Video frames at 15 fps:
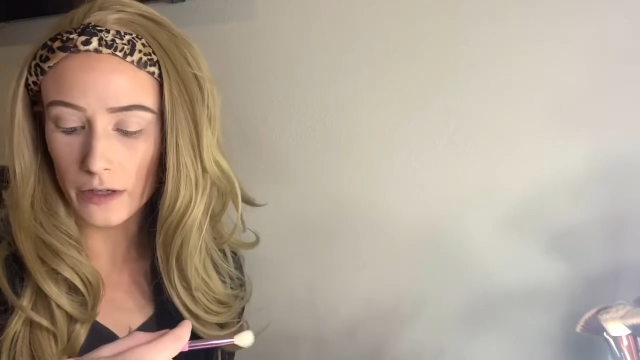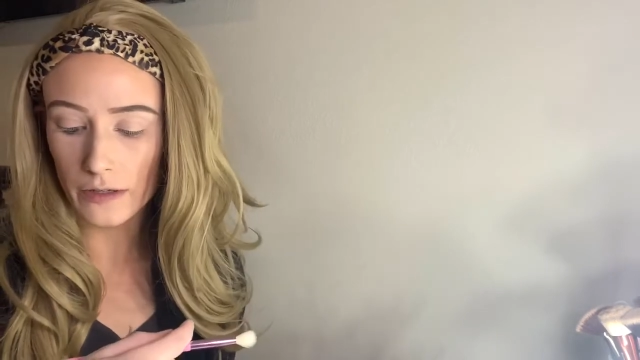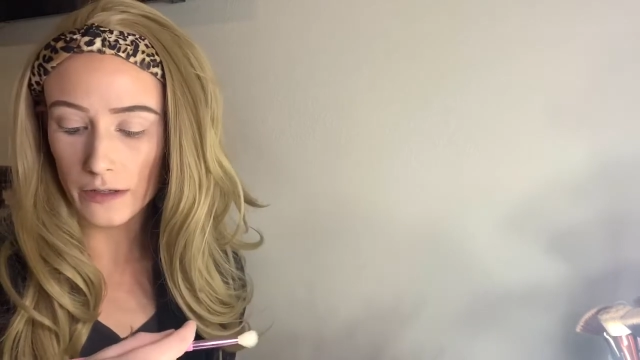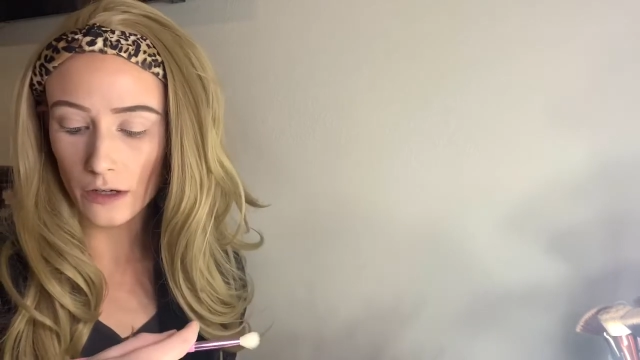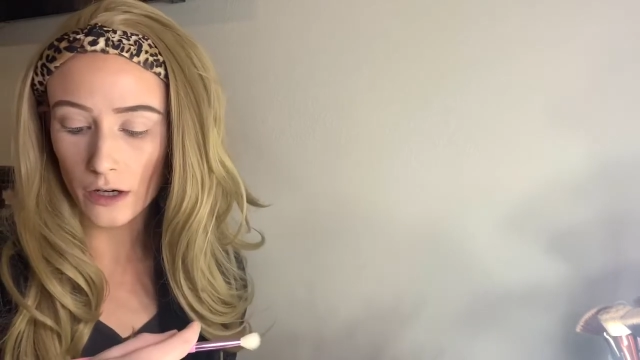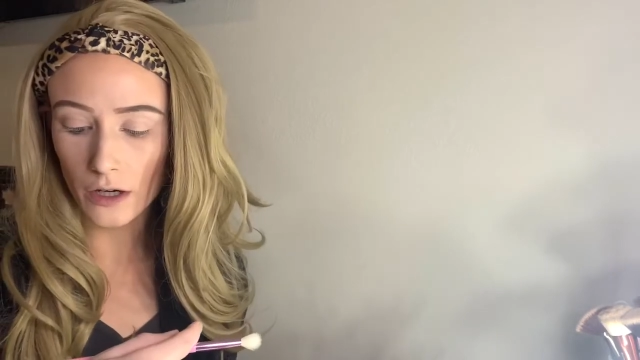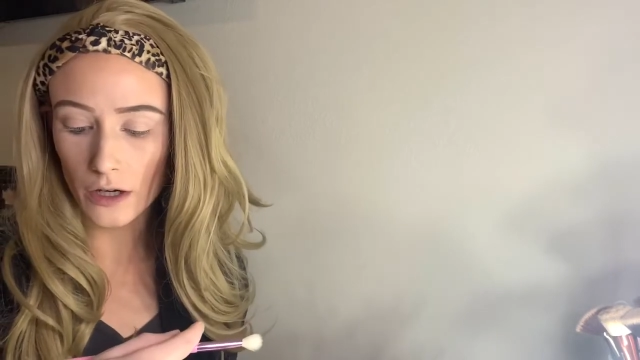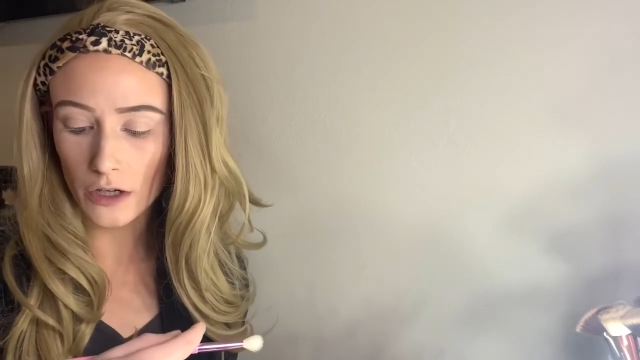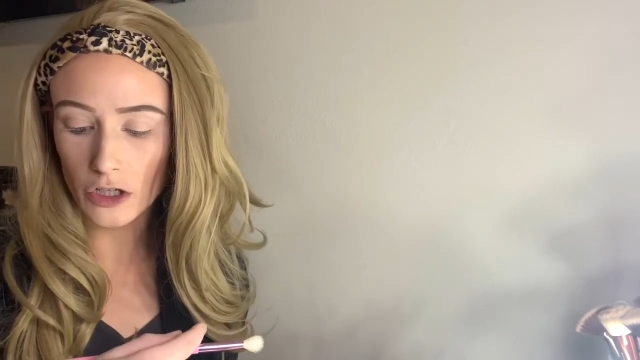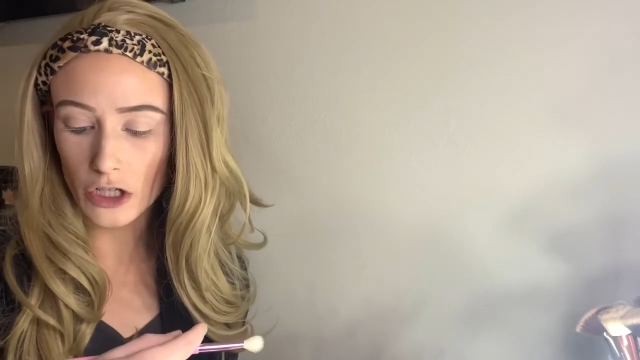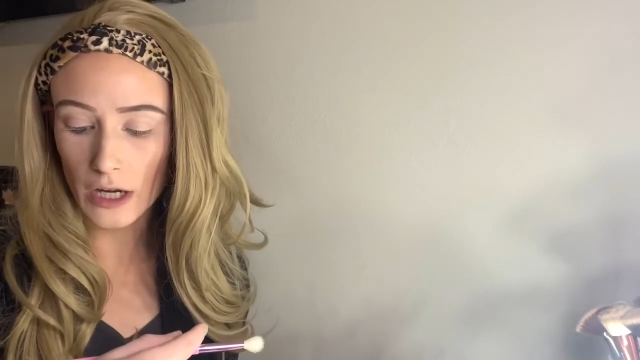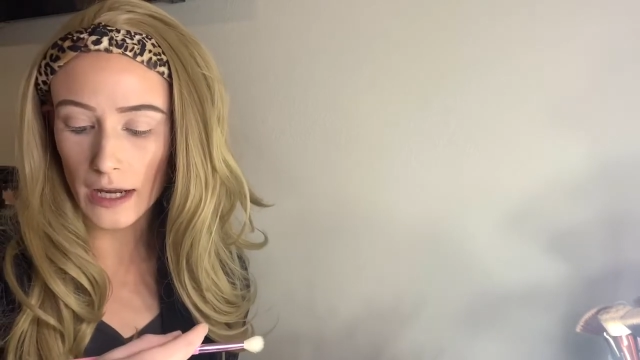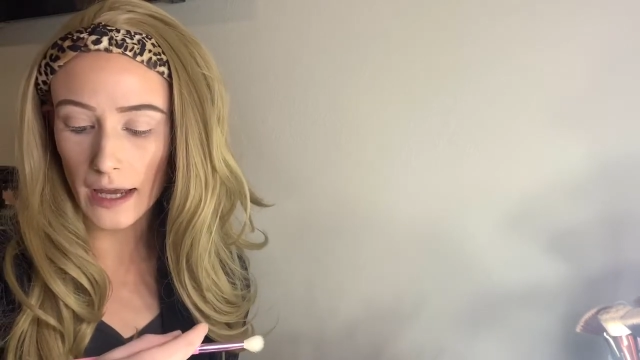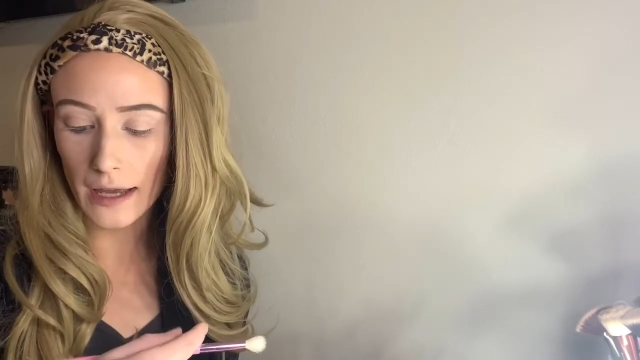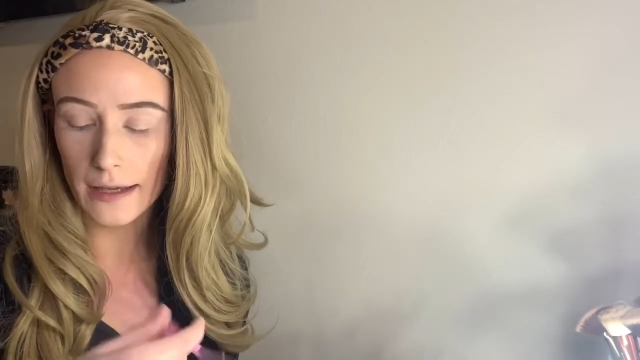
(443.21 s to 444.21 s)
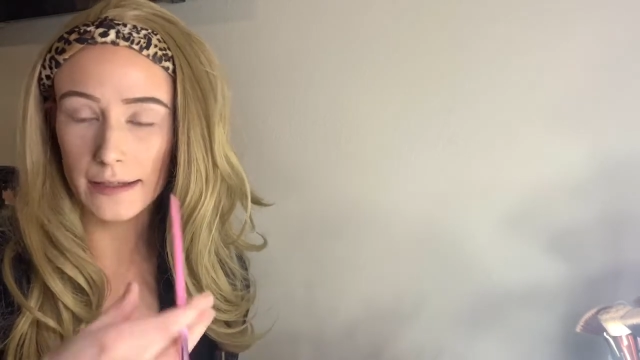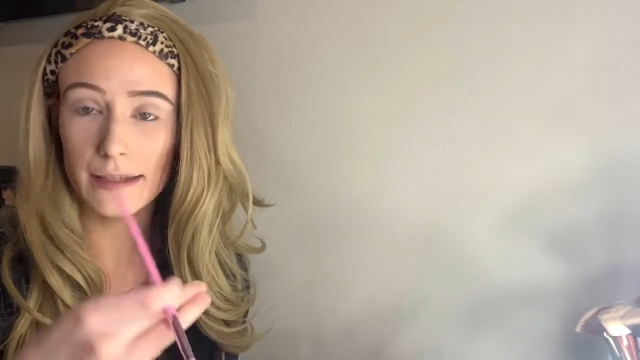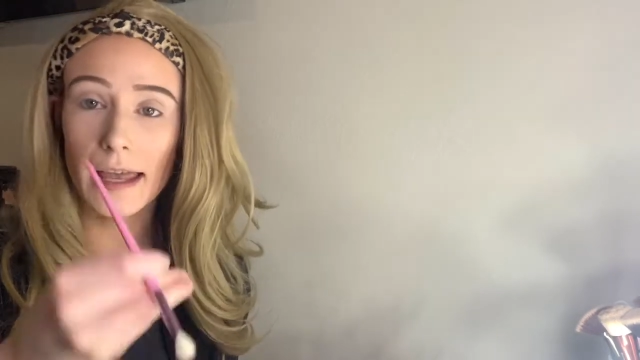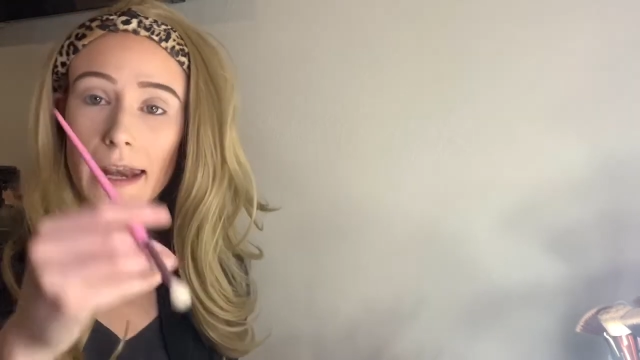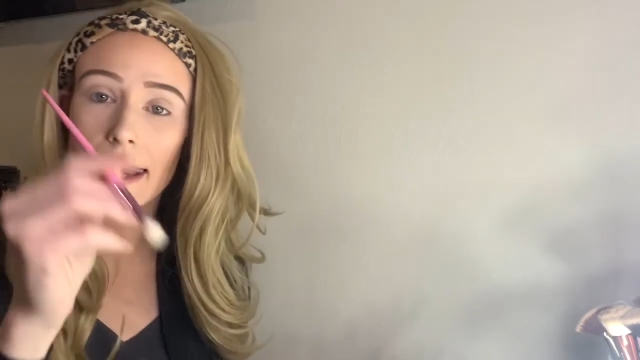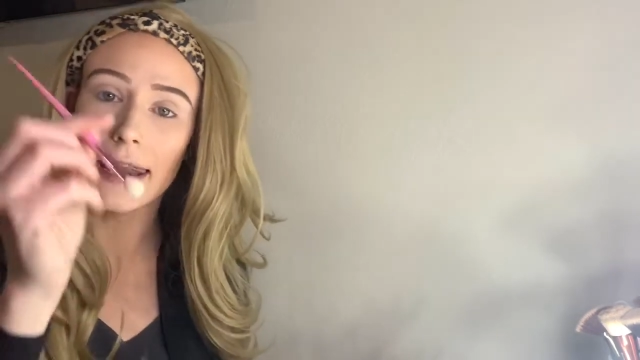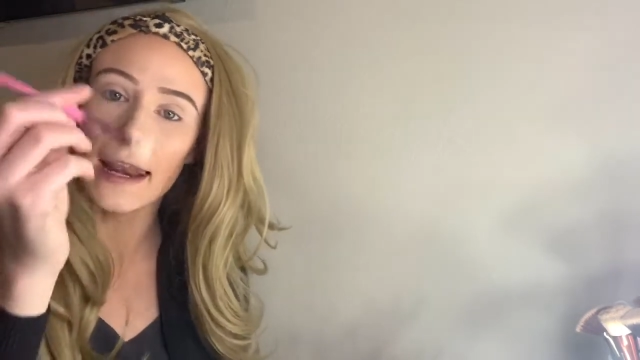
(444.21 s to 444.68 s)
Star
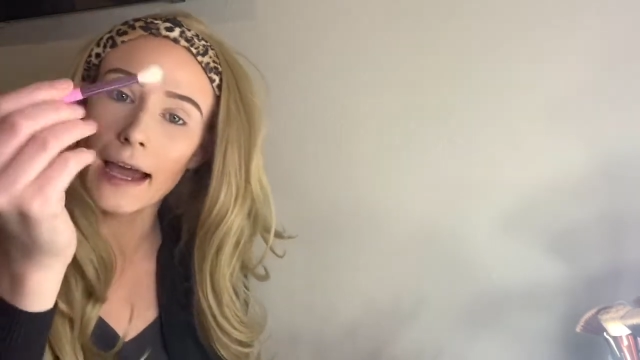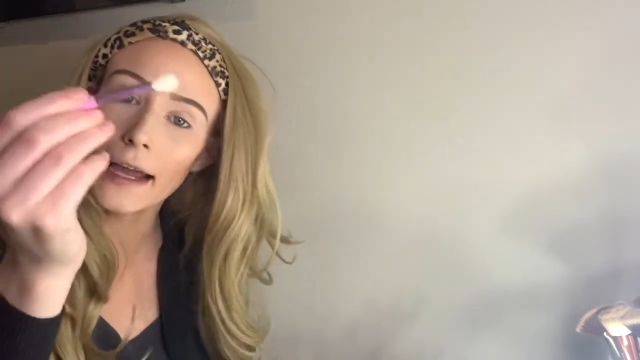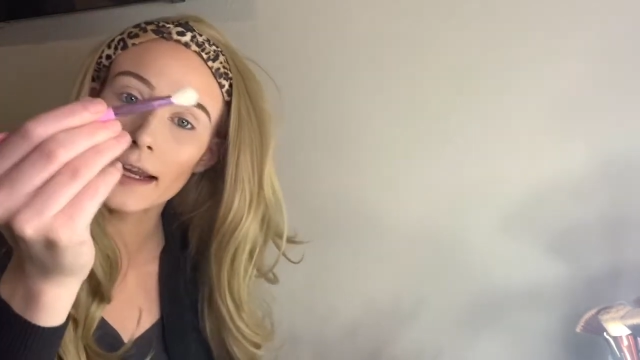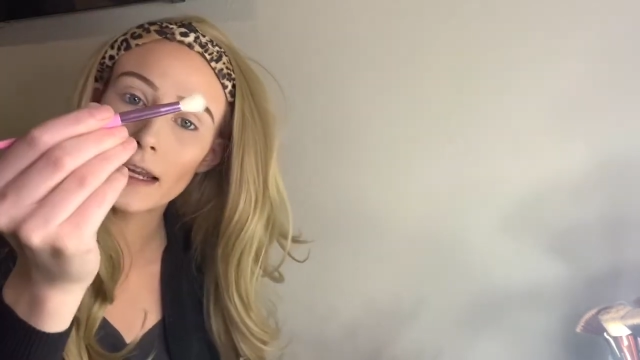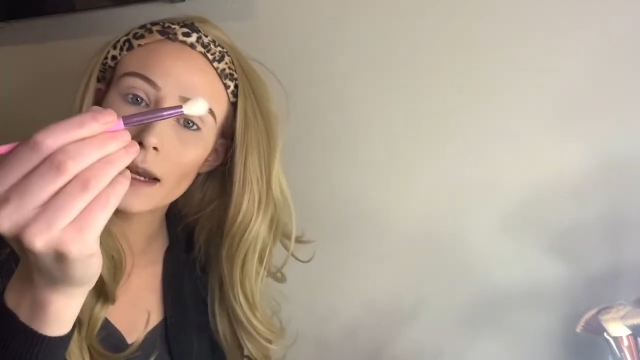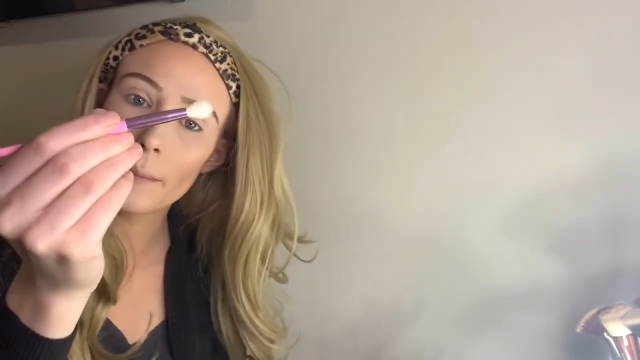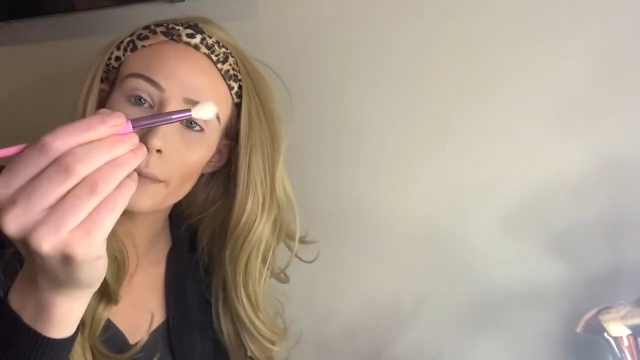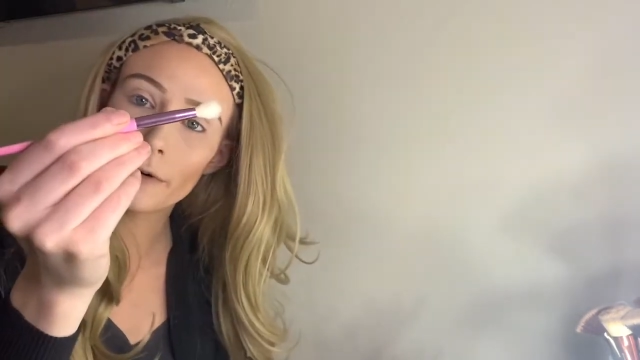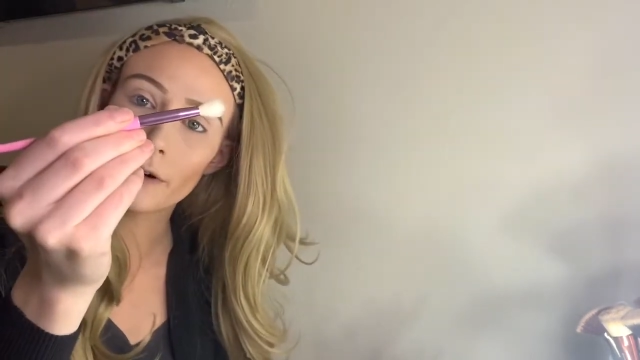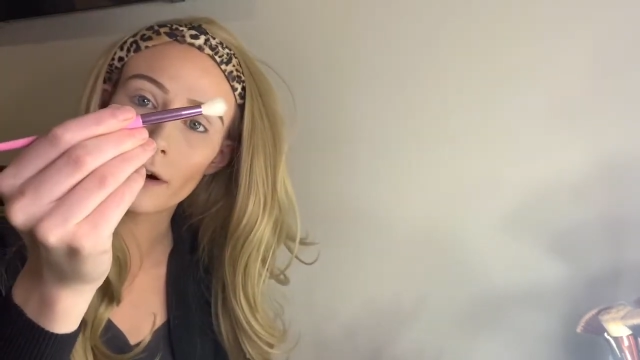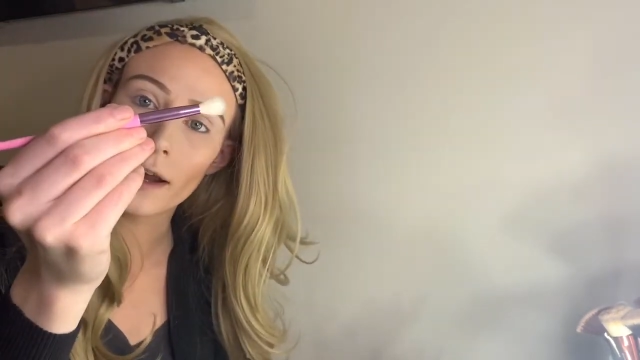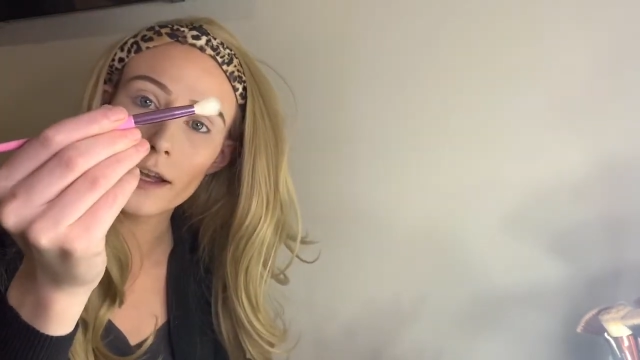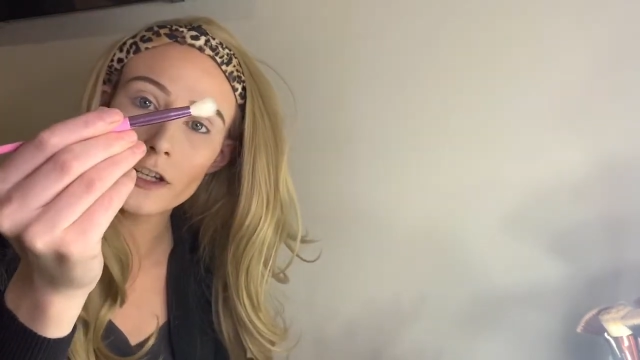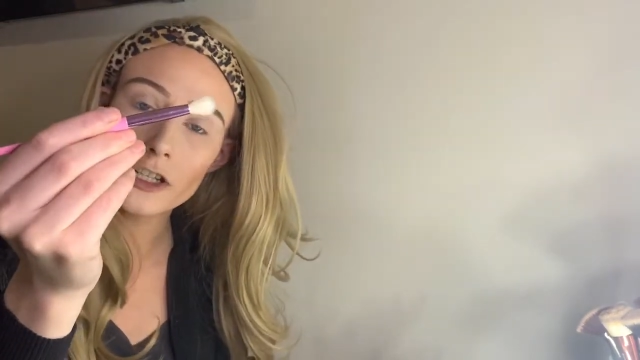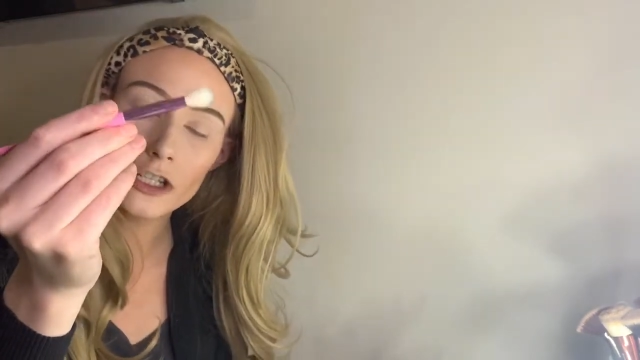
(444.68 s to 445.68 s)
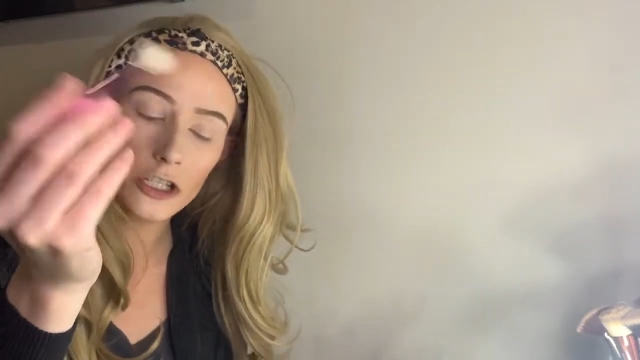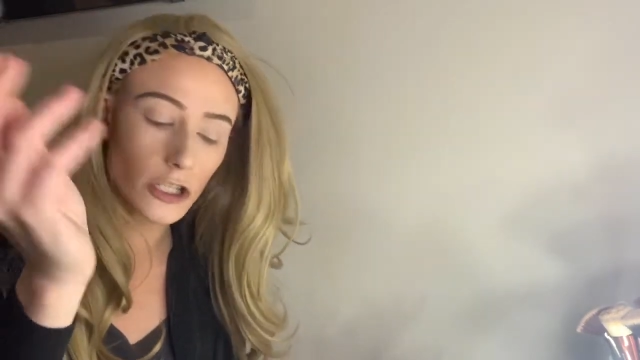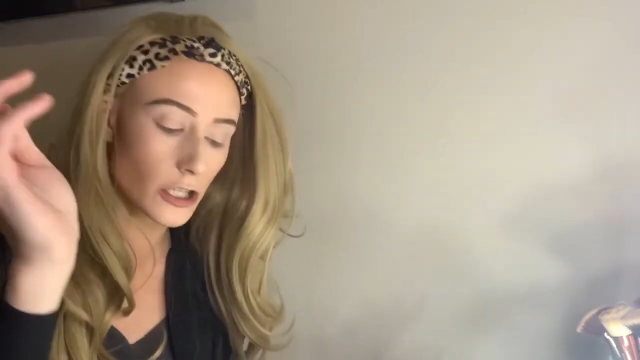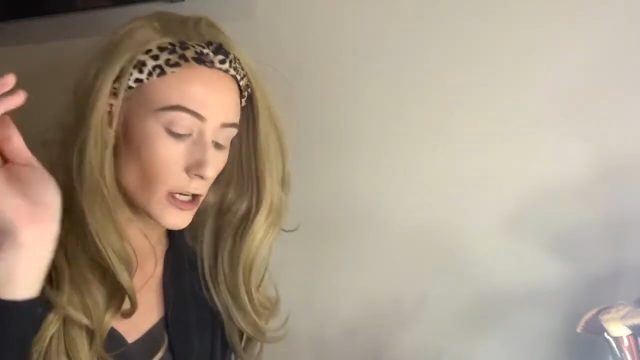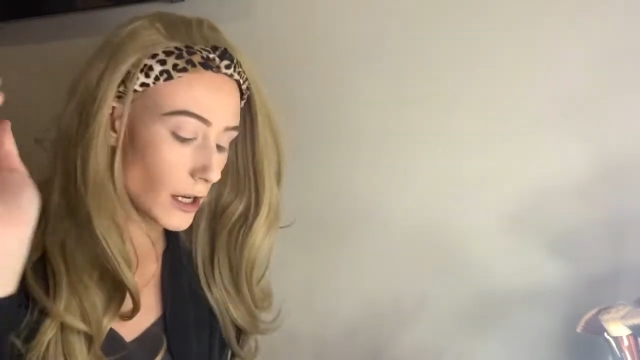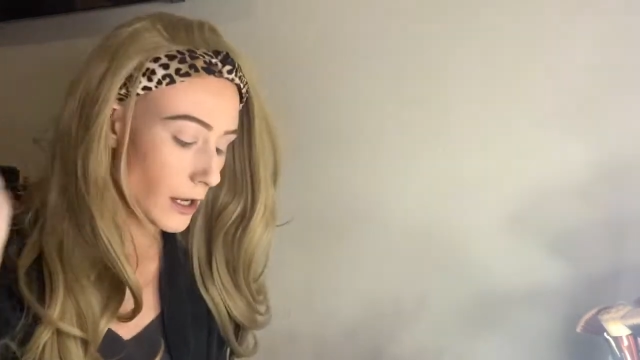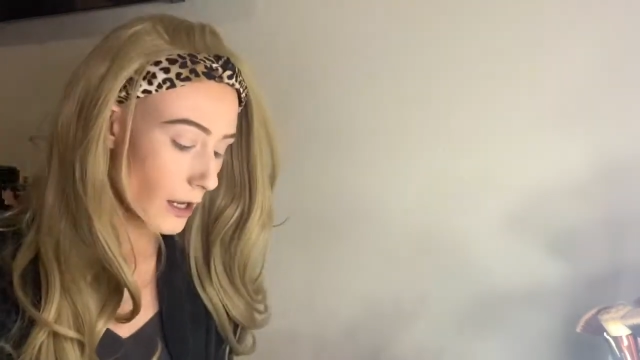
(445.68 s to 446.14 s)
JS9 brush,